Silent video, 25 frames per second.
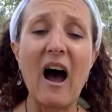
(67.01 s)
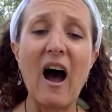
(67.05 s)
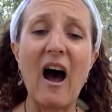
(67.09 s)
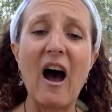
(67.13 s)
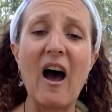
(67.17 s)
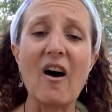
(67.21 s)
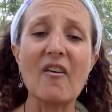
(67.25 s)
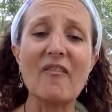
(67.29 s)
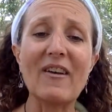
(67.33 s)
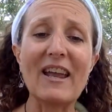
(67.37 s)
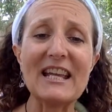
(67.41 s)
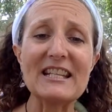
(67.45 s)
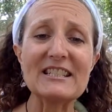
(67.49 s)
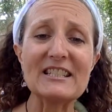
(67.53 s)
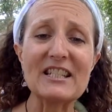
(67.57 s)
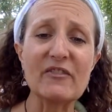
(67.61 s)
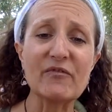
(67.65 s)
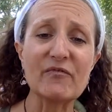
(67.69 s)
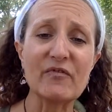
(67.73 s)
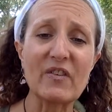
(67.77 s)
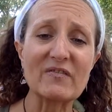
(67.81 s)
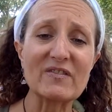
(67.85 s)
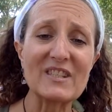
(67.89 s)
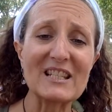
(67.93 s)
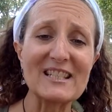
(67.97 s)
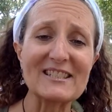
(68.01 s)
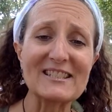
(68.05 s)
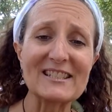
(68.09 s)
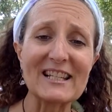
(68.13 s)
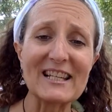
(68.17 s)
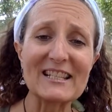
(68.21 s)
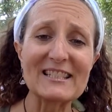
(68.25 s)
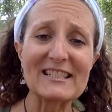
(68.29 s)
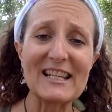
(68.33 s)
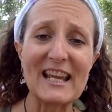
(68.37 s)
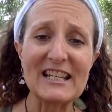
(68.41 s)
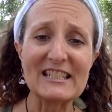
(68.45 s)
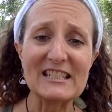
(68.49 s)
of
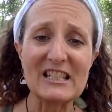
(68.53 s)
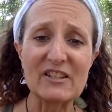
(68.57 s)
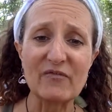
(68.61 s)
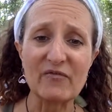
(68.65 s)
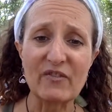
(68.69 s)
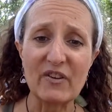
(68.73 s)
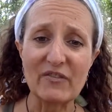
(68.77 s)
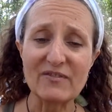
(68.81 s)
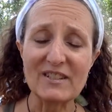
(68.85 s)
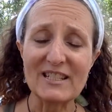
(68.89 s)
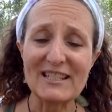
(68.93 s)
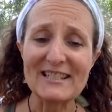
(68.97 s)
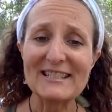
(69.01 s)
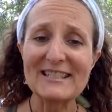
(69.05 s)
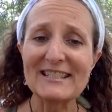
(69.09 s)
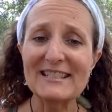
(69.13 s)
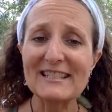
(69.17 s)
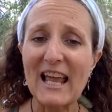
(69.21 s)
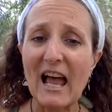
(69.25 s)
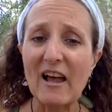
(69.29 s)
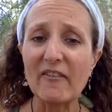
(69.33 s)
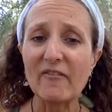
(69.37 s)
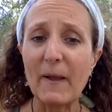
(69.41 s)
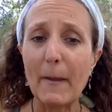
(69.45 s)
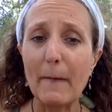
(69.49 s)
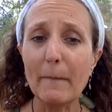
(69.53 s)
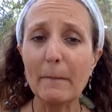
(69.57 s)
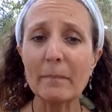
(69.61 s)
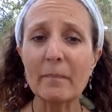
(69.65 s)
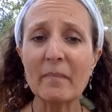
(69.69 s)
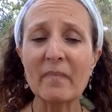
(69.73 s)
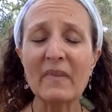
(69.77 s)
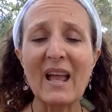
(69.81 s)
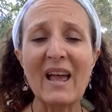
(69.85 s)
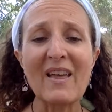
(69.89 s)
1856, 1857